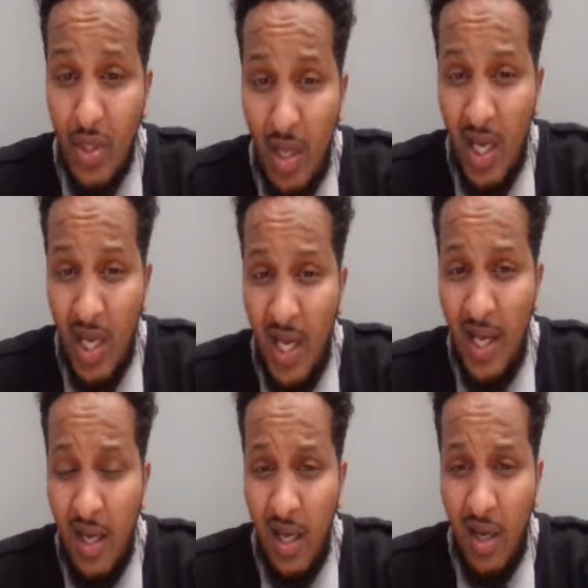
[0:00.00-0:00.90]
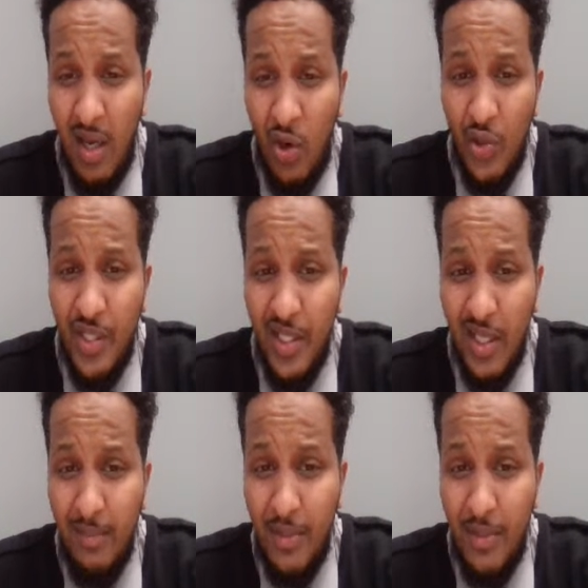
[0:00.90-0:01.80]

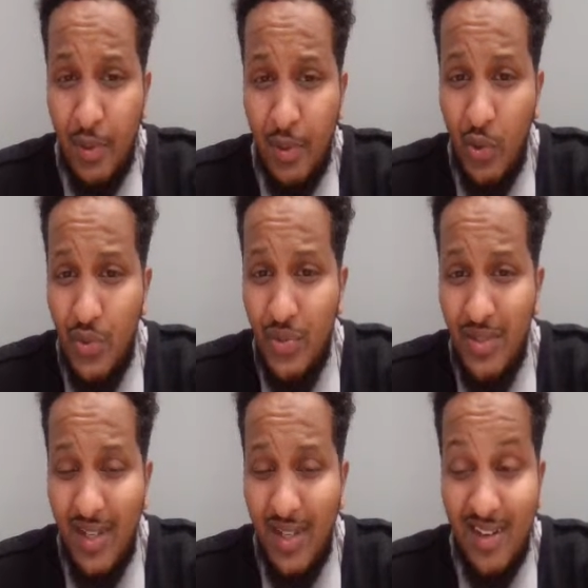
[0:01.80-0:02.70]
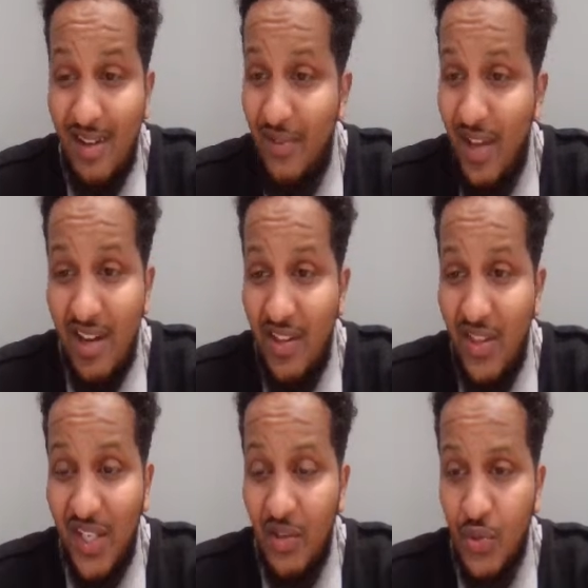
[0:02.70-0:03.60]
Only image posts, never
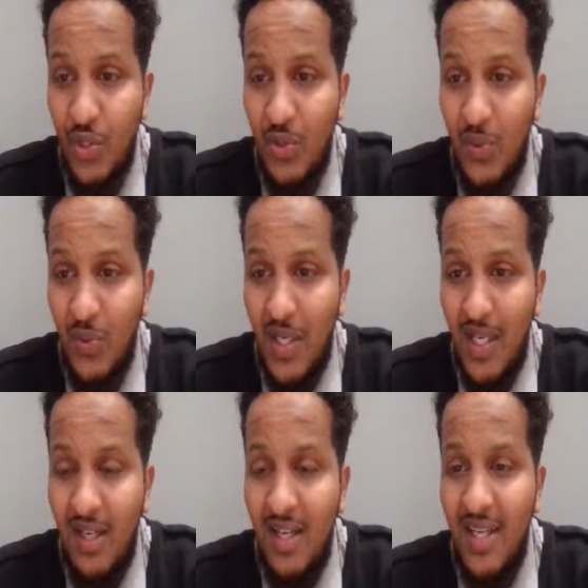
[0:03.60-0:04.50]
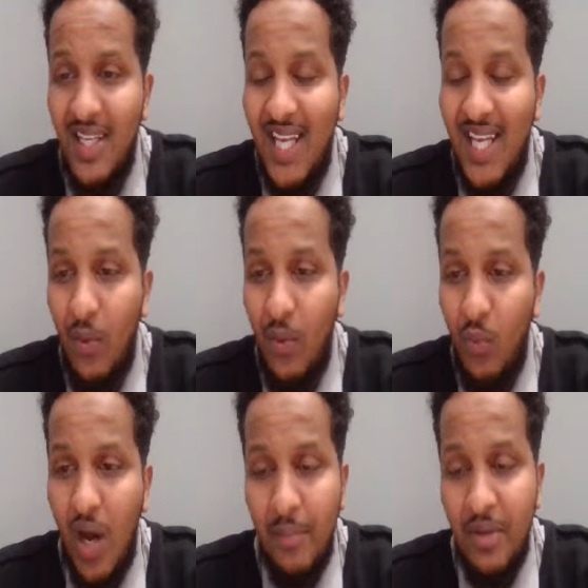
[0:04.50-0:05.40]
anything else. So
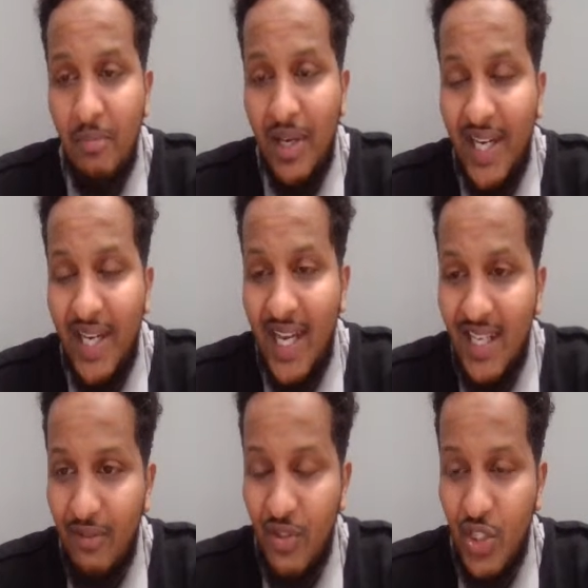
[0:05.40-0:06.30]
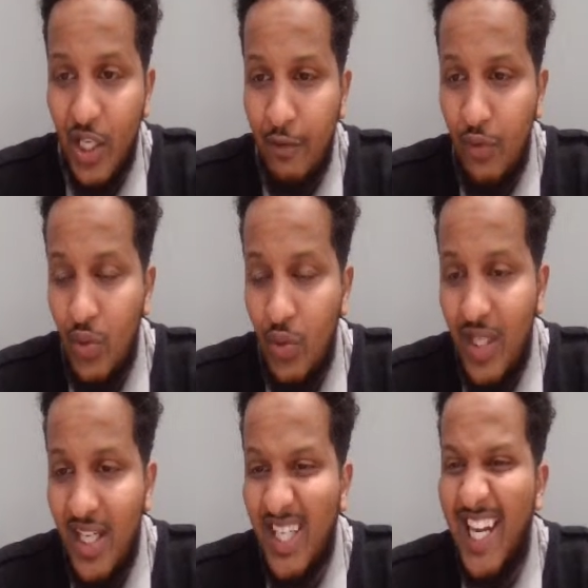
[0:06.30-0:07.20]
what I mean by that is obviously if you're
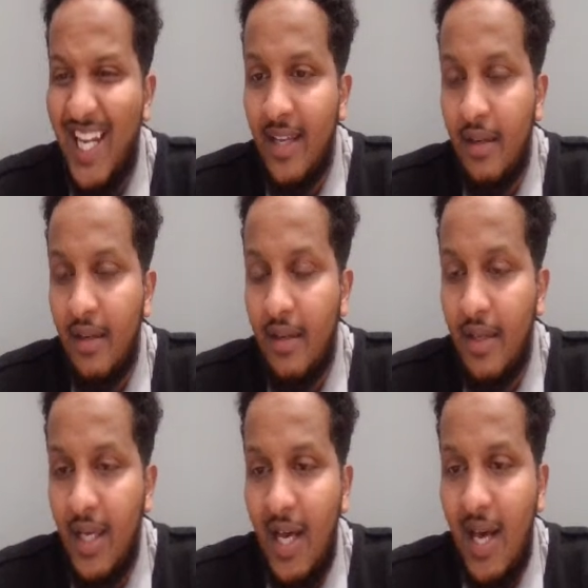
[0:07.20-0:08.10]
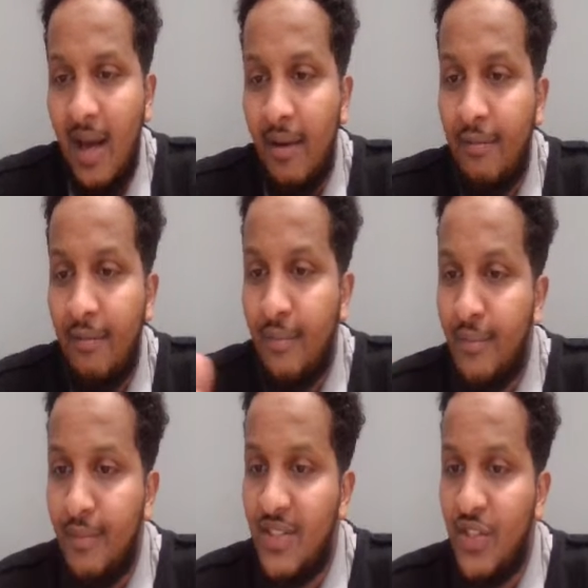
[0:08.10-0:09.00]
taking a link
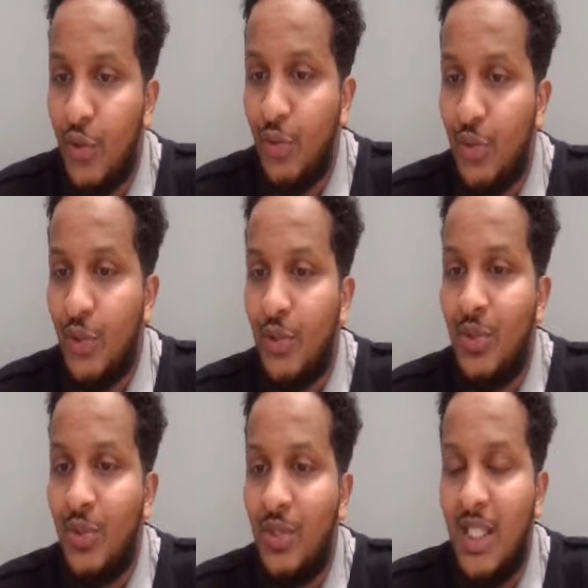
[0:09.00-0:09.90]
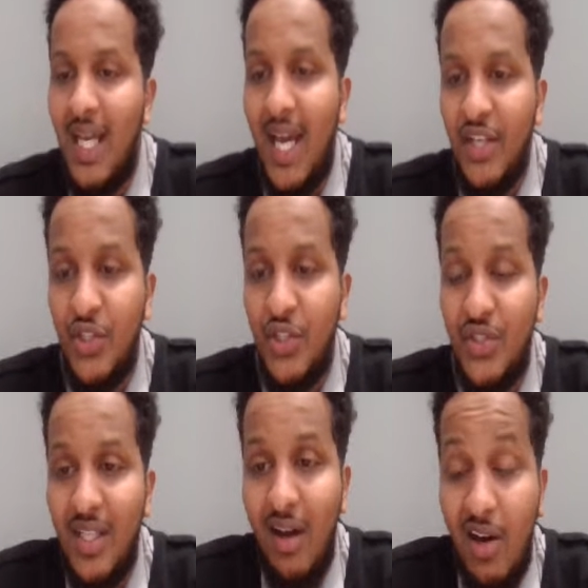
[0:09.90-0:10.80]
from let's say Google and you're
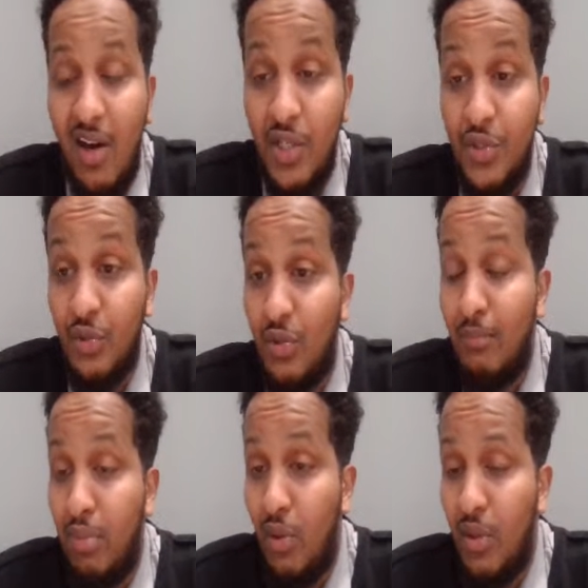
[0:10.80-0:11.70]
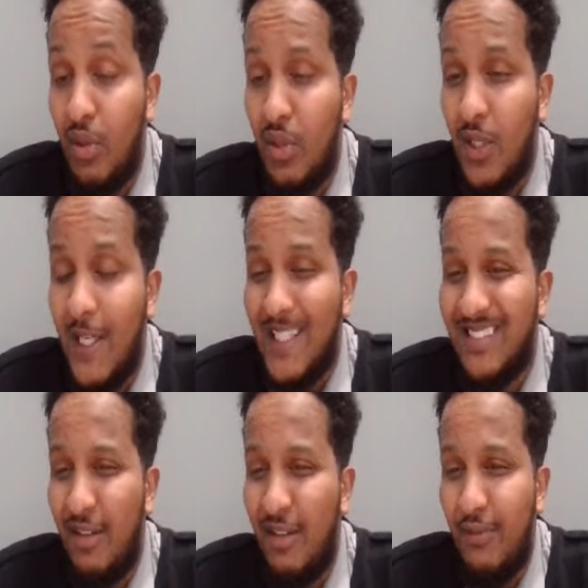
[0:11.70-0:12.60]
seeing an article, blog,
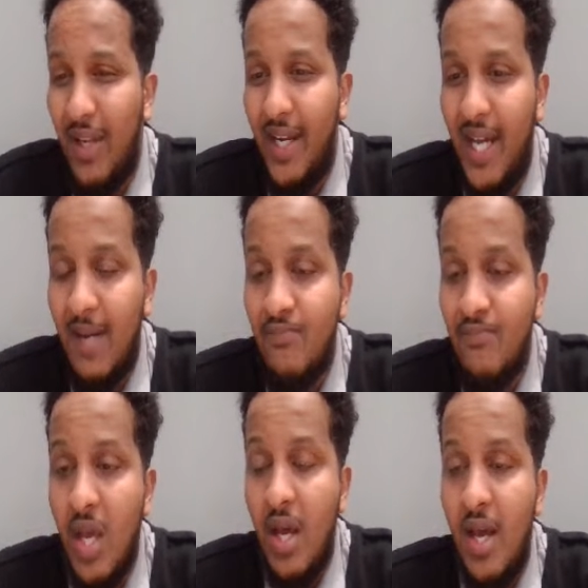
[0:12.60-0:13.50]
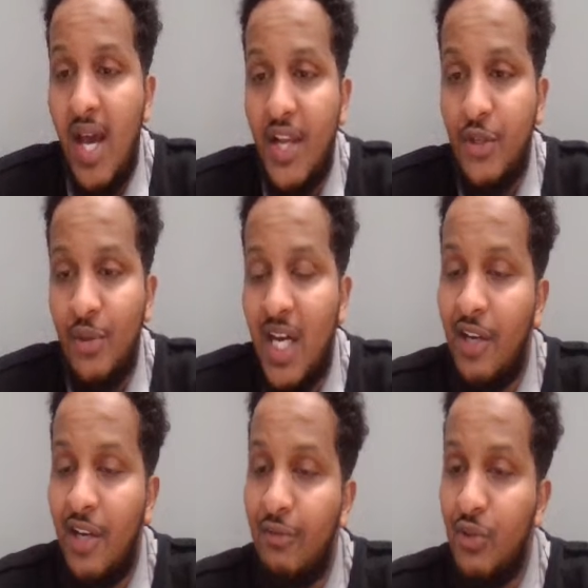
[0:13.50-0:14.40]
stuff like that, and you
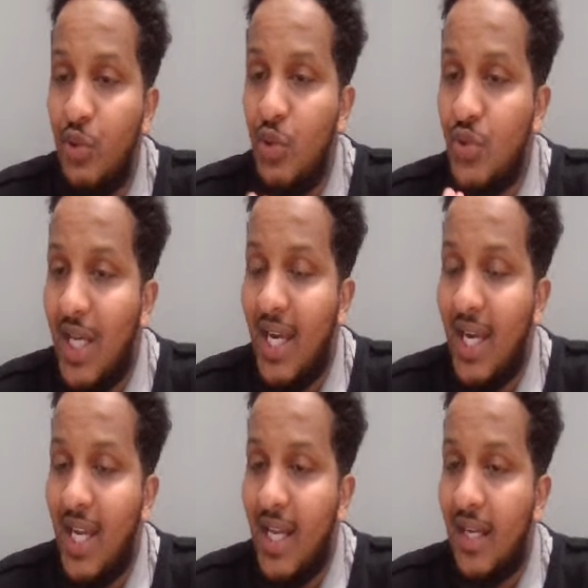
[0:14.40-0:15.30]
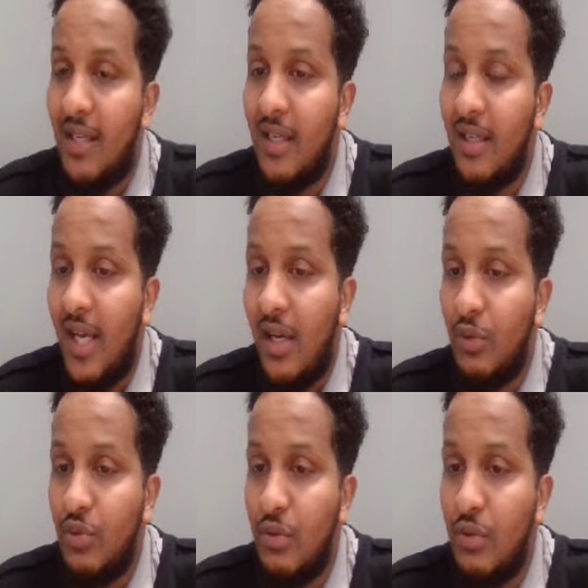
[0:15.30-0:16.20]
kind of using that link
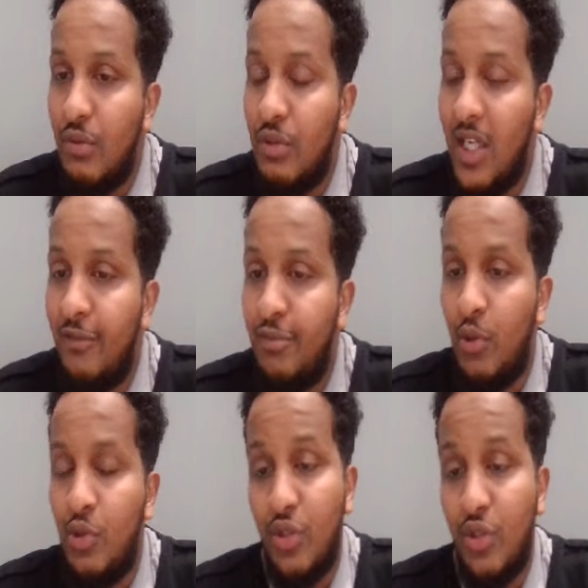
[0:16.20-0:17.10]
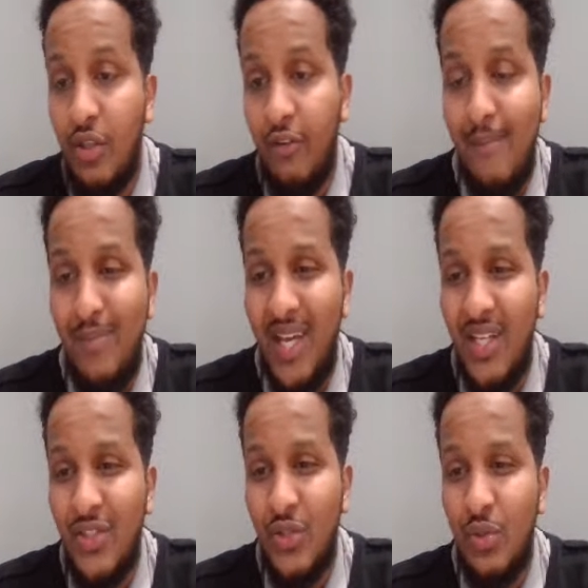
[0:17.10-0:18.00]
now to kind of post on your fan
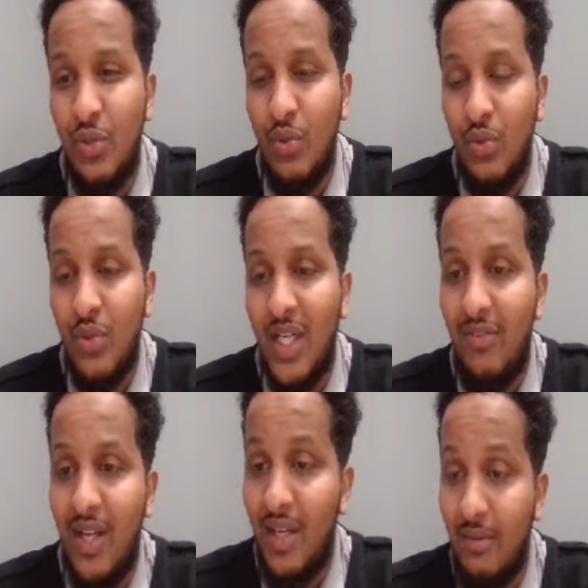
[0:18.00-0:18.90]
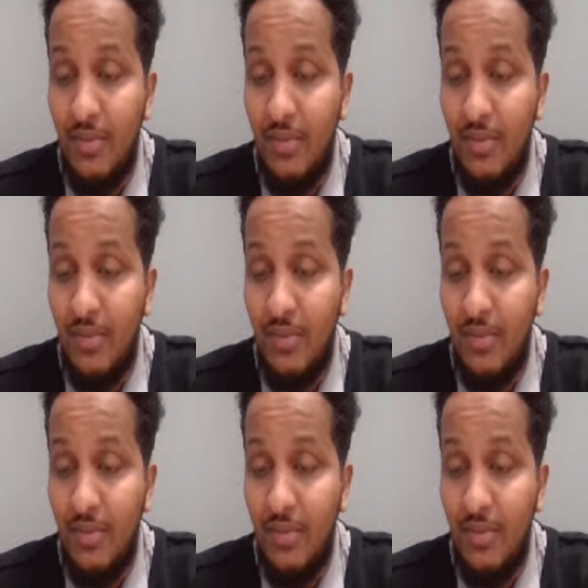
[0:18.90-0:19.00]
page to kind of like